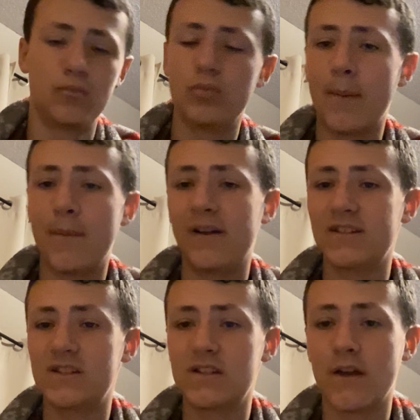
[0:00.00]
I'm at
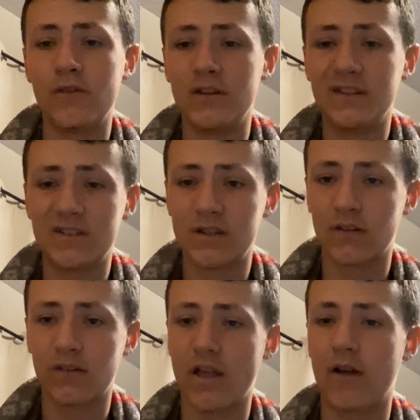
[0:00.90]

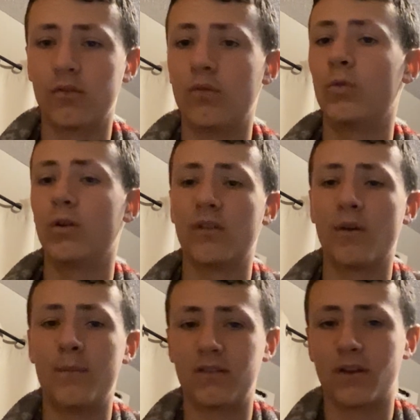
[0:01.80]
76,000 words
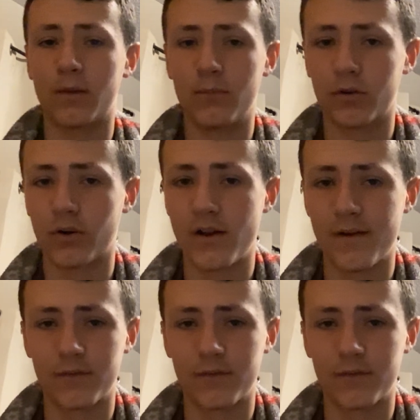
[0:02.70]
on my second book right now.